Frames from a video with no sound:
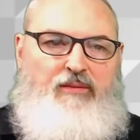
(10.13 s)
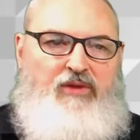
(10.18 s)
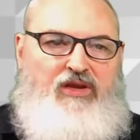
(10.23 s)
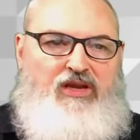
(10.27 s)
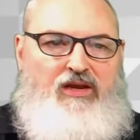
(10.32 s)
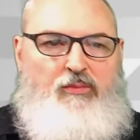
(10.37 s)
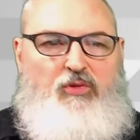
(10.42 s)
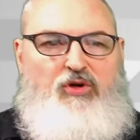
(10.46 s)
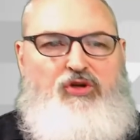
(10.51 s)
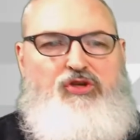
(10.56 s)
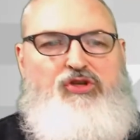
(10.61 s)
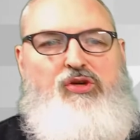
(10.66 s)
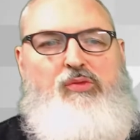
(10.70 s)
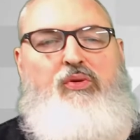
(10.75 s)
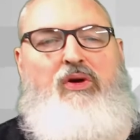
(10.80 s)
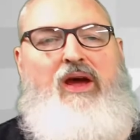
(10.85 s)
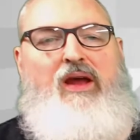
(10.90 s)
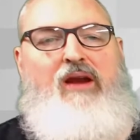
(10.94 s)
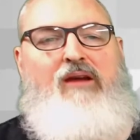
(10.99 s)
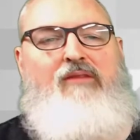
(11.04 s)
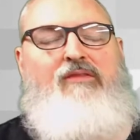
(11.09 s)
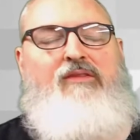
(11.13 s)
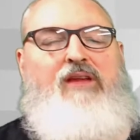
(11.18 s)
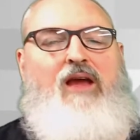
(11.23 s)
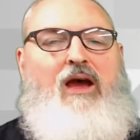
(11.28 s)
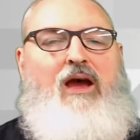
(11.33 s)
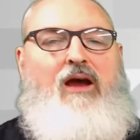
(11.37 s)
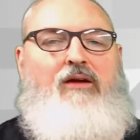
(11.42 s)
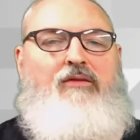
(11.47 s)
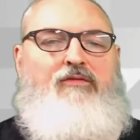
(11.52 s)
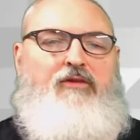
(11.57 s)
a commercial product
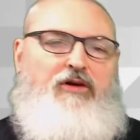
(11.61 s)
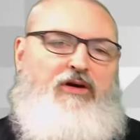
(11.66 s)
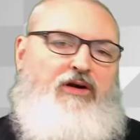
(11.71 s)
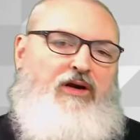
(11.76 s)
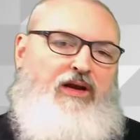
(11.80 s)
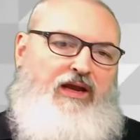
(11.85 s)
photographer